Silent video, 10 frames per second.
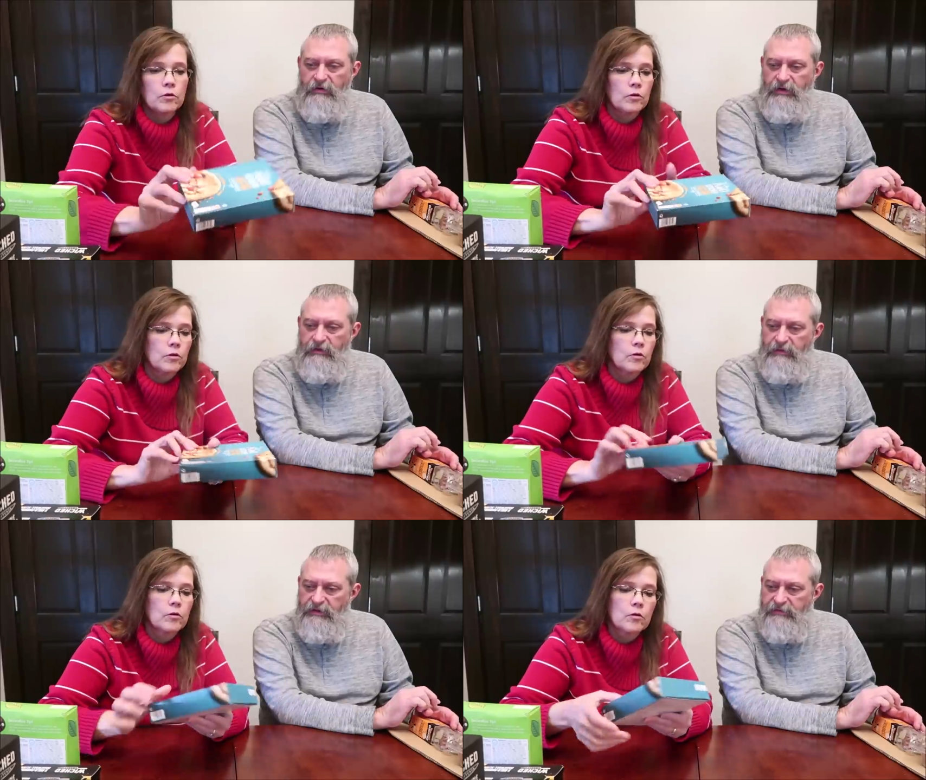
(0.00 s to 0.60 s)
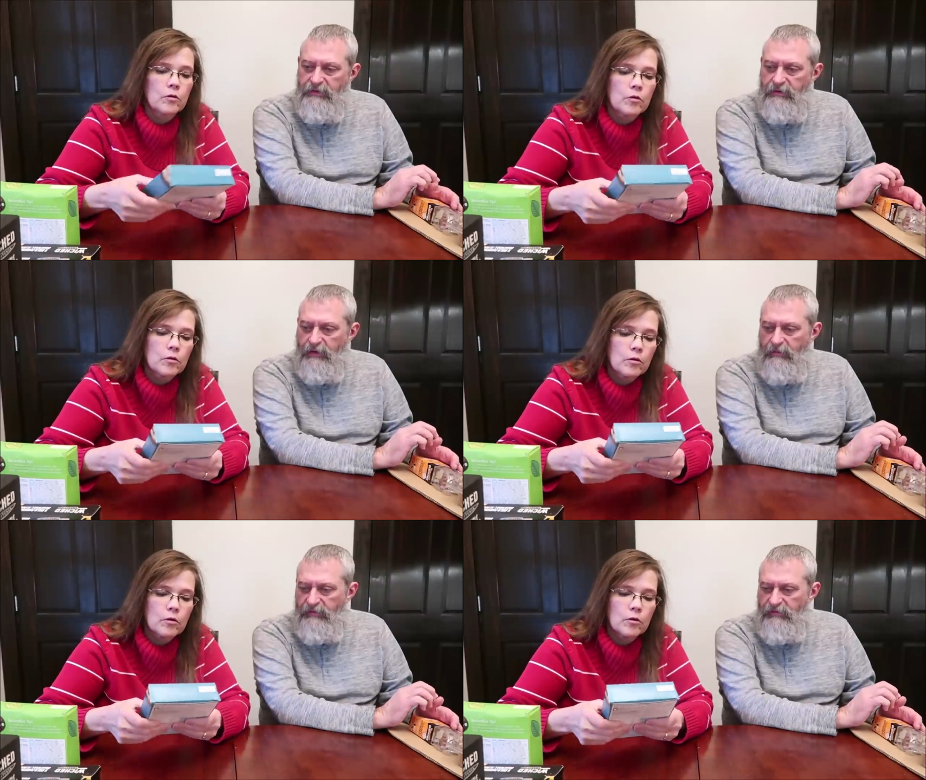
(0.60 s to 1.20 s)
Speaker 1: even need to mix it.
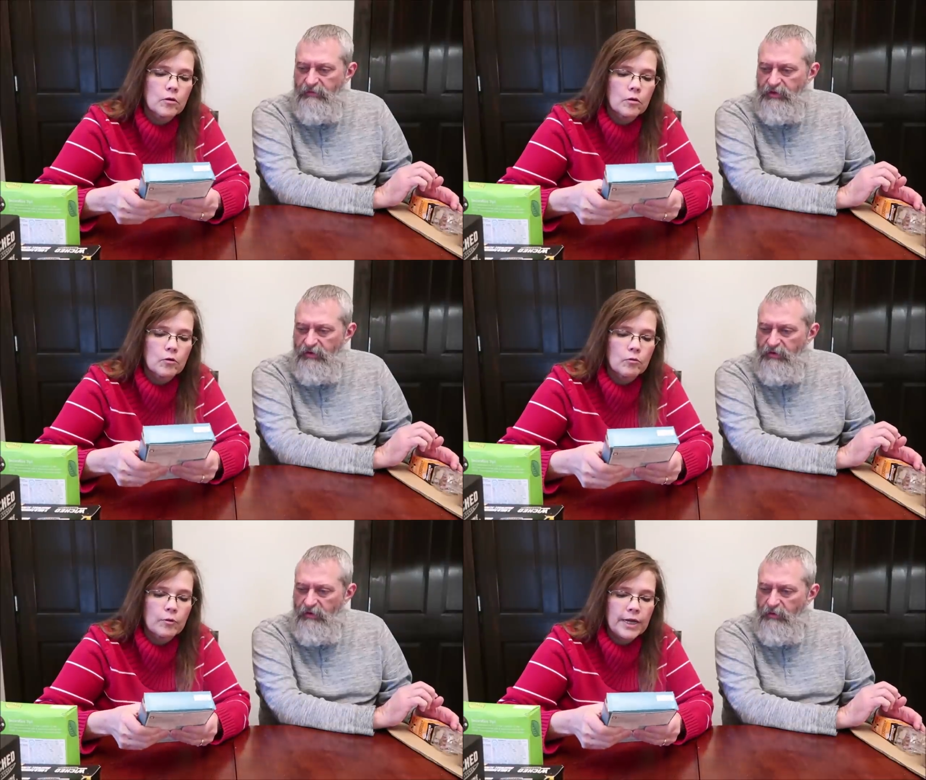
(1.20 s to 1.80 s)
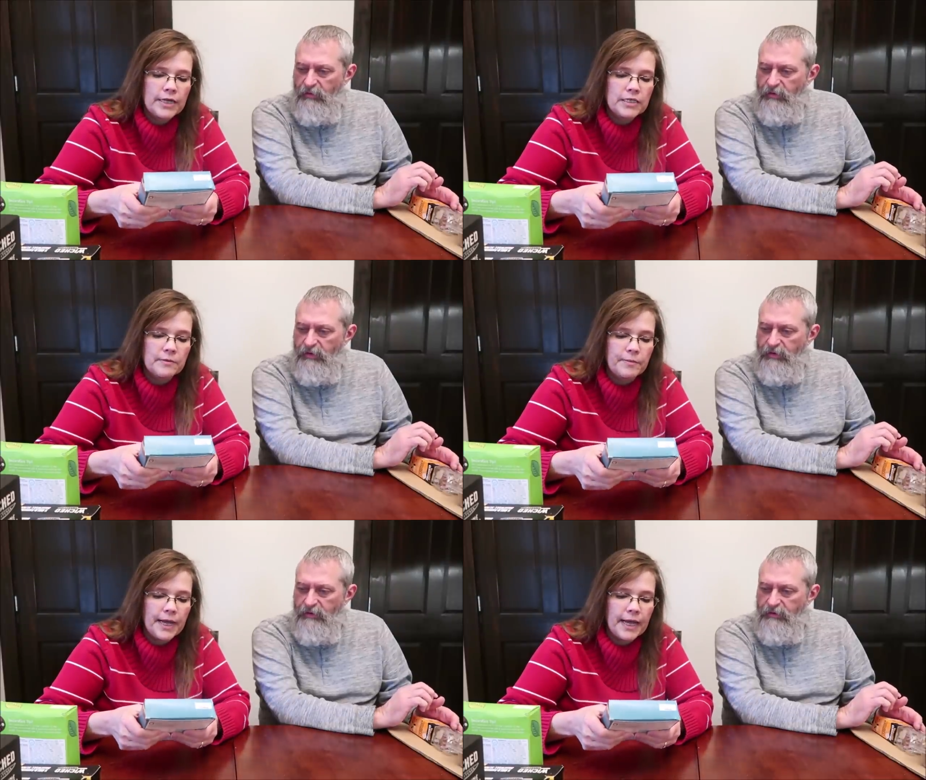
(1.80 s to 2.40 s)
I'm assuming you
Speaker 2: do.
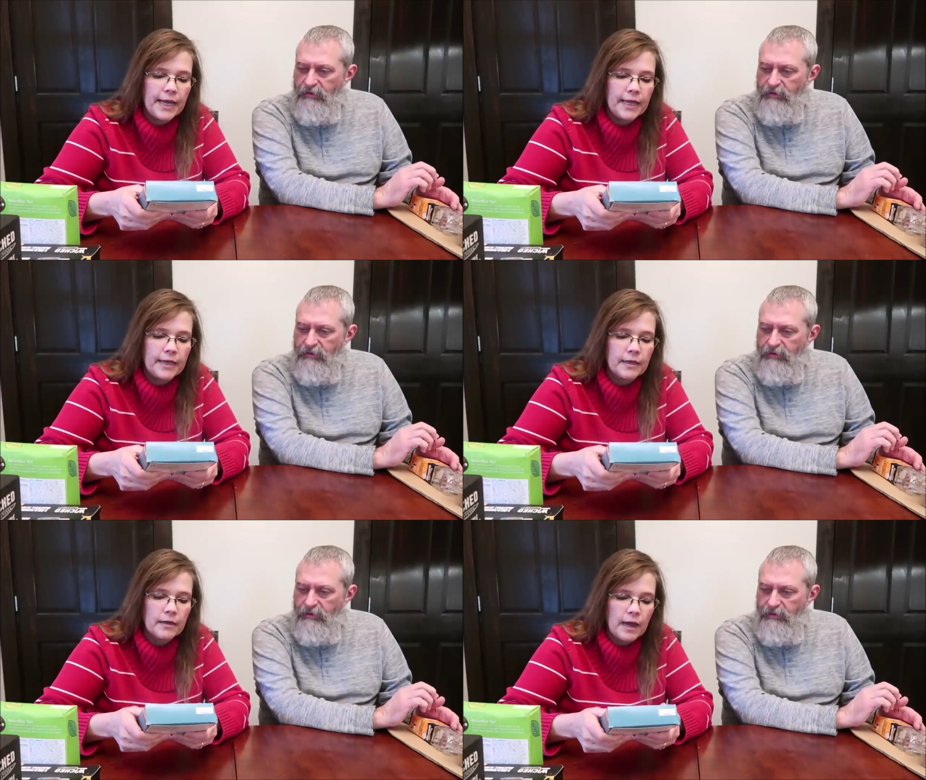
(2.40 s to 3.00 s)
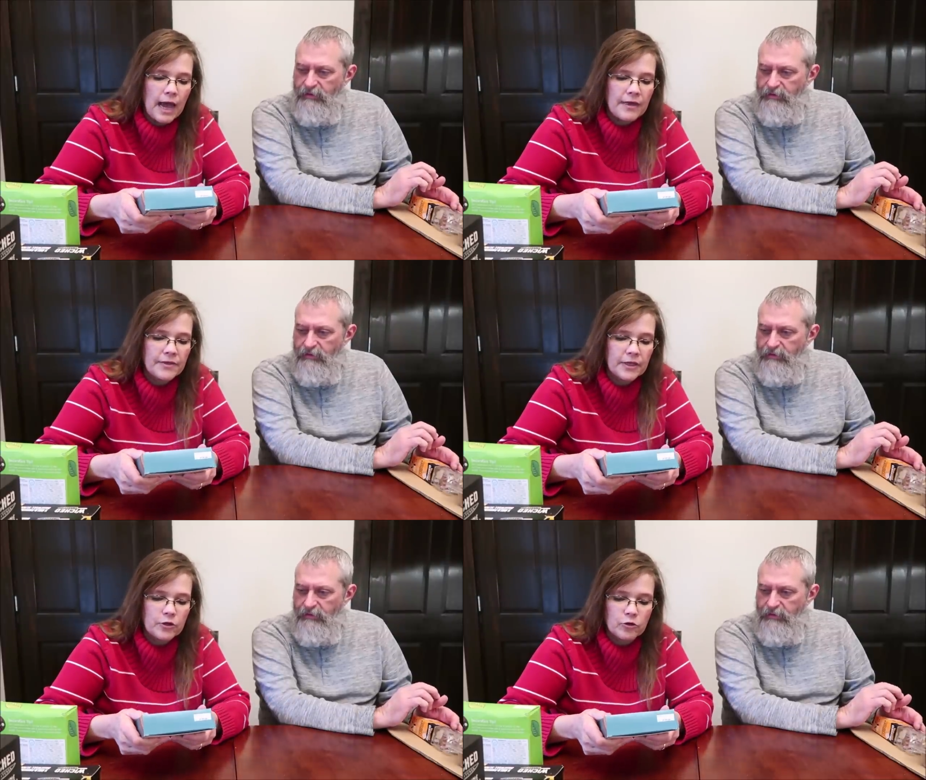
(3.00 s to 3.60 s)
Ready-to-bake. I
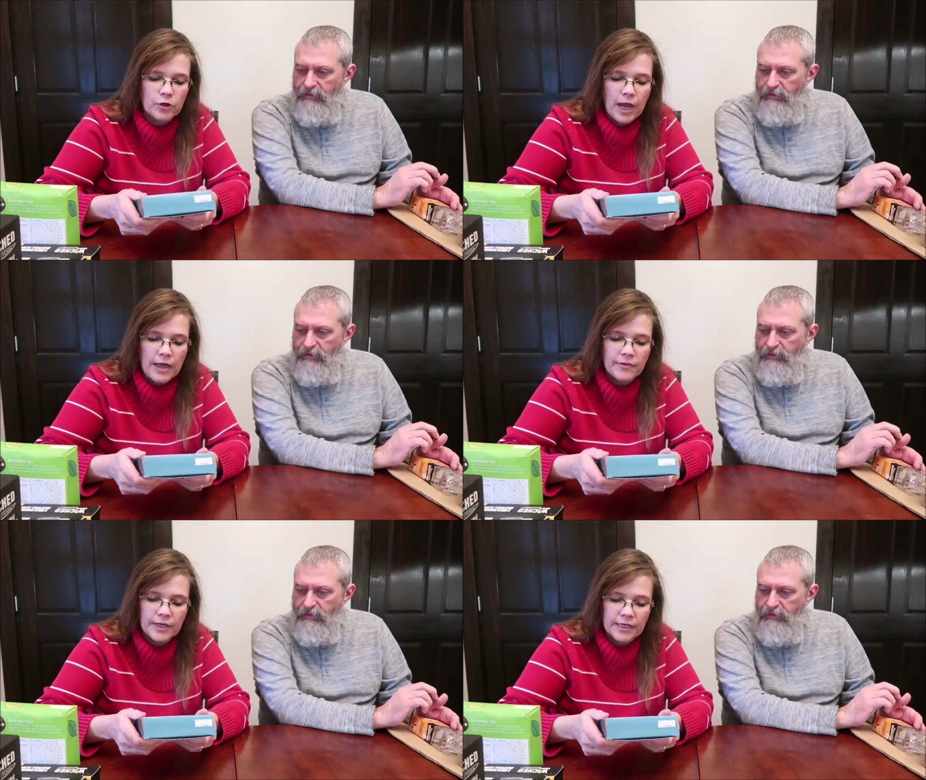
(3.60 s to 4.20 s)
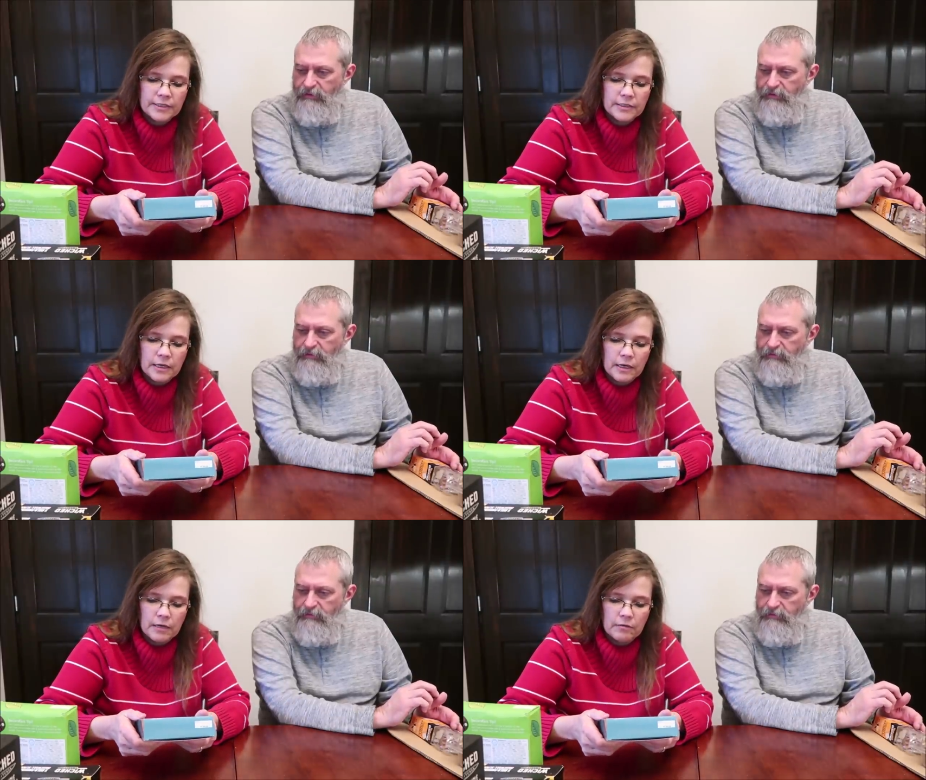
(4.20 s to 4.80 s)
think it's
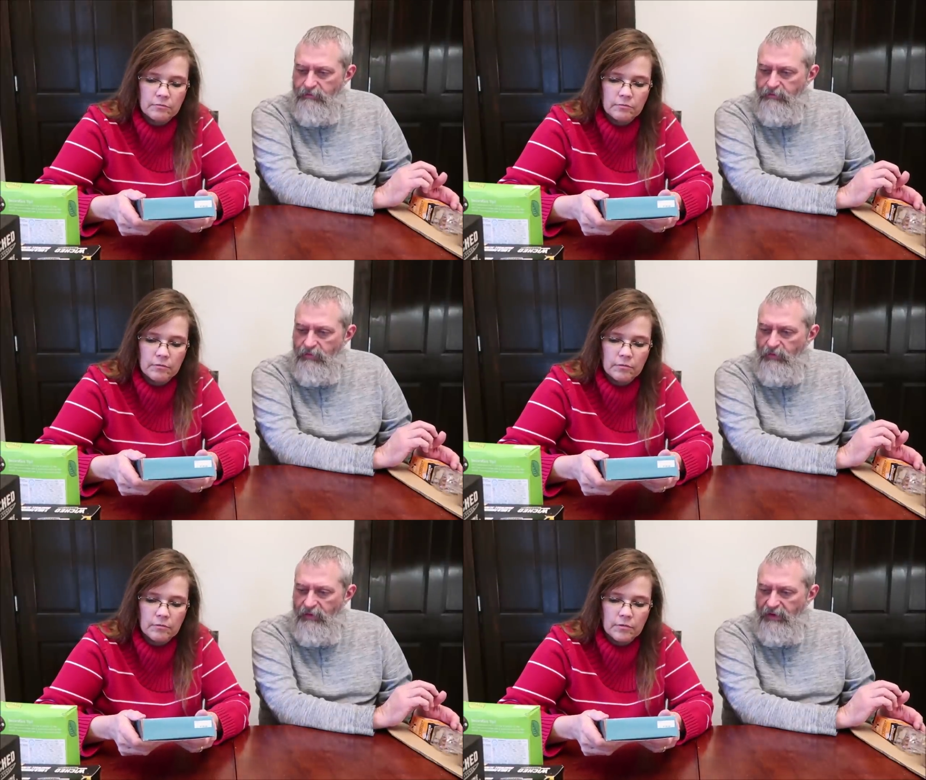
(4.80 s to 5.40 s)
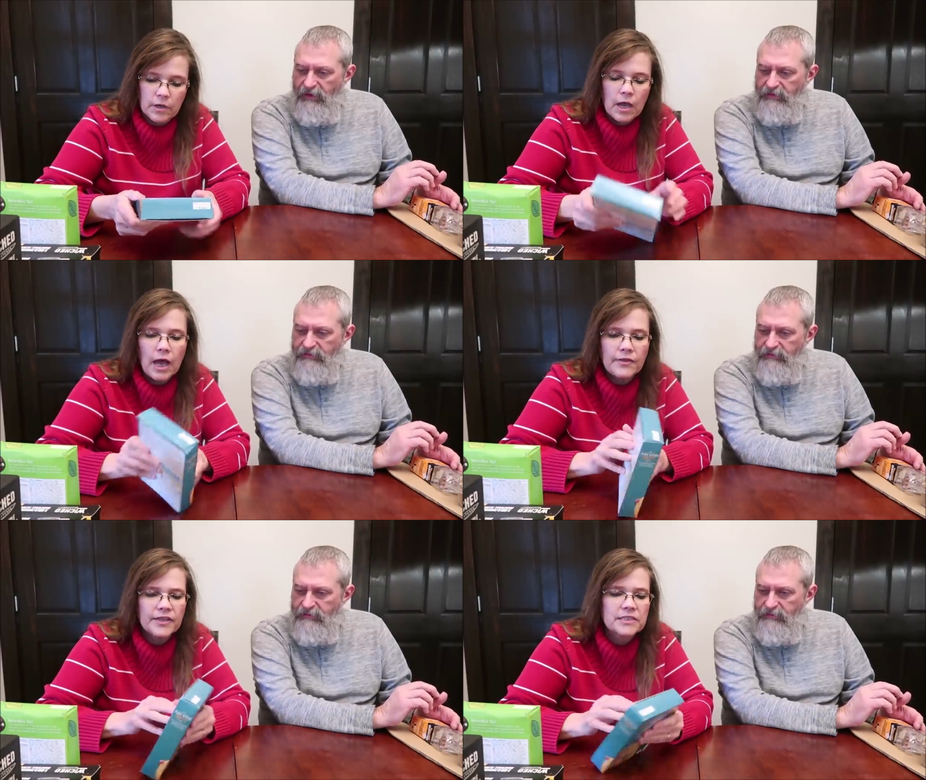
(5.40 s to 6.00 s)
a
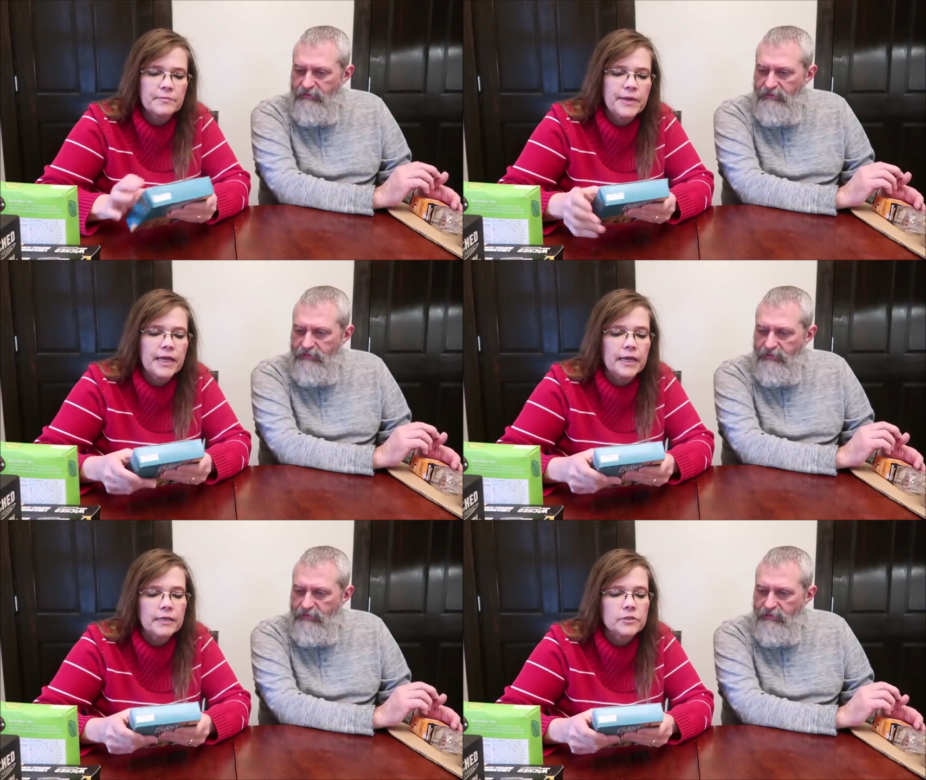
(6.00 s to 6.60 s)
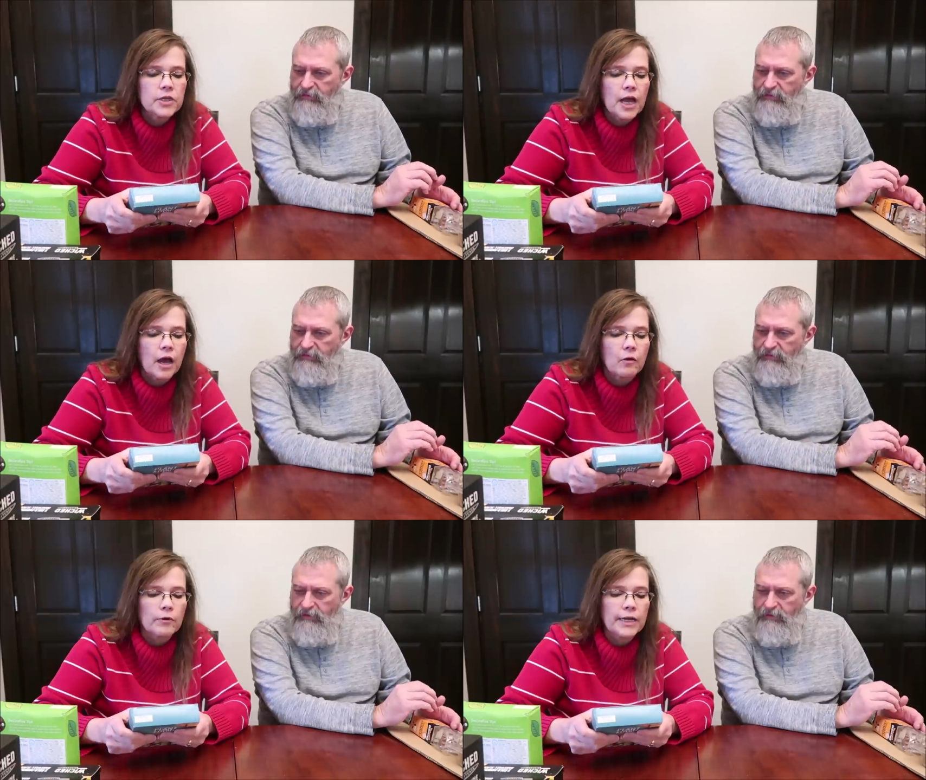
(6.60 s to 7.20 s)
mix, yeah. A